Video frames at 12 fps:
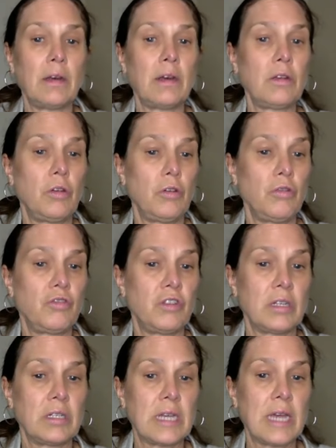you
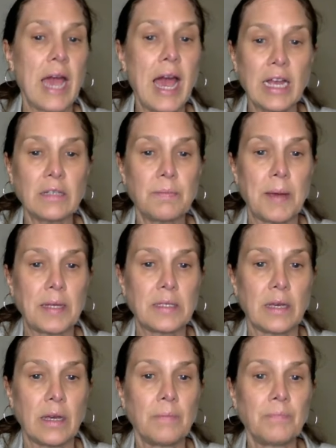should act
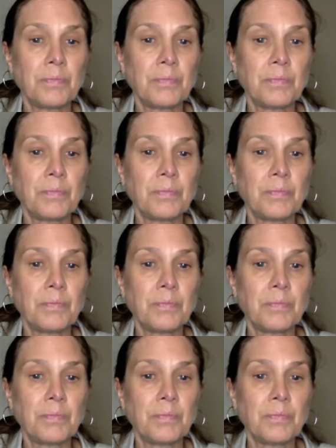better.